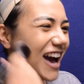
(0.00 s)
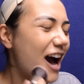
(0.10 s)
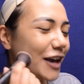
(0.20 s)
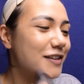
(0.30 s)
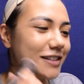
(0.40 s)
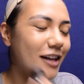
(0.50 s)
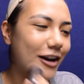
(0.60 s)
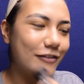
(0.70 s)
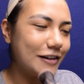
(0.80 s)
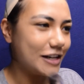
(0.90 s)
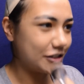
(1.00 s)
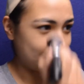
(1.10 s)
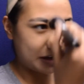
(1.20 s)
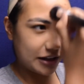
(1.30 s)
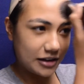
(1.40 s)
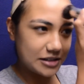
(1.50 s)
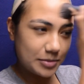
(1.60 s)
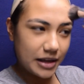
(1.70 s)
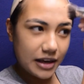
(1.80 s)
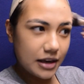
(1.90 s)
I use a lot of foundation when I
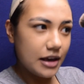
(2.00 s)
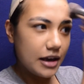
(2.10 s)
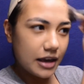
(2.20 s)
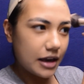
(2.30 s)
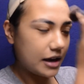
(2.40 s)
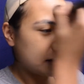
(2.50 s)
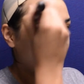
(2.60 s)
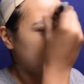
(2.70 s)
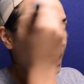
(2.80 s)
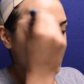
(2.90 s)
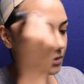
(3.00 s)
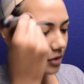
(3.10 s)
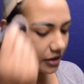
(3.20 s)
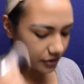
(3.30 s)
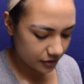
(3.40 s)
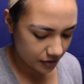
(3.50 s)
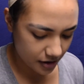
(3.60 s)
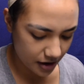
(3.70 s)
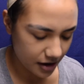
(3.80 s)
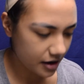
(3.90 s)
cosplay, and that's whether or
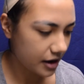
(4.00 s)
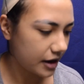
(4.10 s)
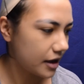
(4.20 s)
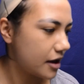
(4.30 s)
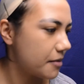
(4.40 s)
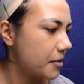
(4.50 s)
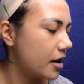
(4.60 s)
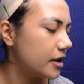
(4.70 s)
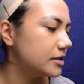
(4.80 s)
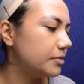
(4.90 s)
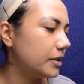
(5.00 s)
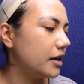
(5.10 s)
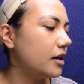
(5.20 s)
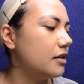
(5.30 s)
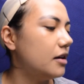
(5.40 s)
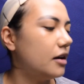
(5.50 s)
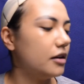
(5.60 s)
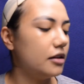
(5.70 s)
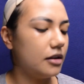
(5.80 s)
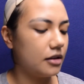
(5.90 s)
not I am cosplaying
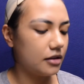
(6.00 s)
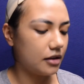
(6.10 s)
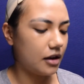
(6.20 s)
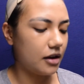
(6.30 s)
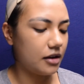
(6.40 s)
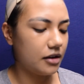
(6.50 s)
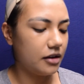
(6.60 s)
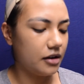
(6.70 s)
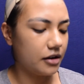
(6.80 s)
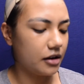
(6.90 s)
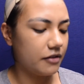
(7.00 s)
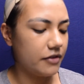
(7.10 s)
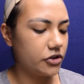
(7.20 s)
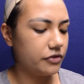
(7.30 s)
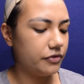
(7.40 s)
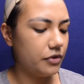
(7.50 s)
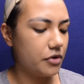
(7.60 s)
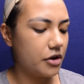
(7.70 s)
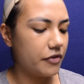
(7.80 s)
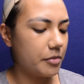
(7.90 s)
on a convention
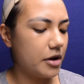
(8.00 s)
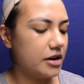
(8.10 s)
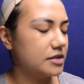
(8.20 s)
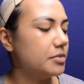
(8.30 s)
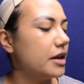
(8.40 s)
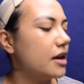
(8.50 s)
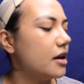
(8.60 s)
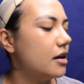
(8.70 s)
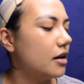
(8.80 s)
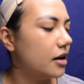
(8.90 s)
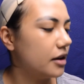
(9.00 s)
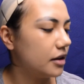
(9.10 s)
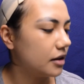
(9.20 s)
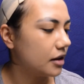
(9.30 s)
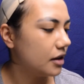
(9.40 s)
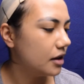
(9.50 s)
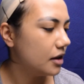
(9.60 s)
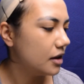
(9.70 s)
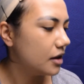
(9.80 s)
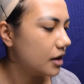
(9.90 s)
floor, if I'm cosplaying on
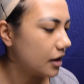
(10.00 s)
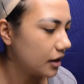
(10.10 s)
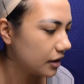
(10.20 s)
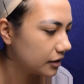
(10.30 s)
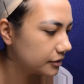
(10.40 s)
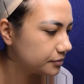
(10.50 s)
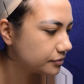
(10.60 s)
a